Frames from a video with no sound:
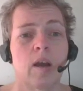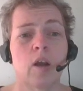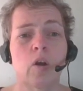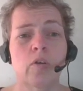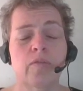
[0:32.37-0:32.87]

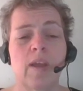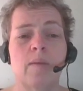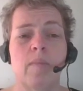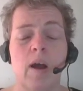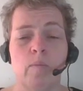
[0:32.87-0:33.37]
A lot of
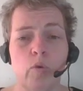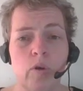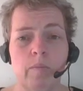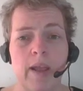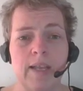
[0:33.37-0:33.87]
them are
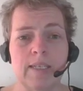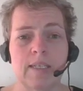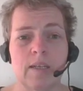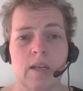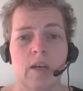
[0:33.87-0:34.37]
Moodle
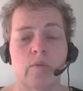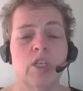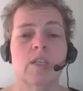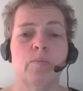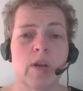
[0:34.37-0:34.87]
based,
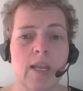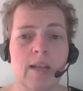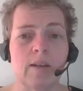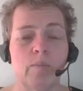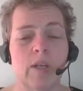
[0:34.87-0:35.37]
which is
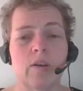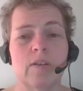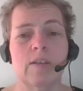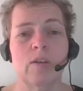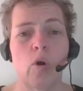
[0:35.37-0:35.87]
brilliant
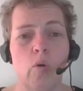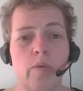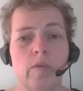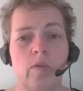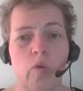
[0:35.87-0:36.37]
because it's an
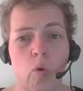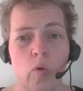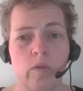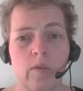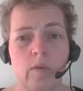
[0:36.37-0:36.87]
open
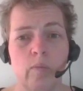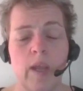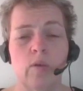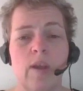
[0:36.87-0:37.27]
source where you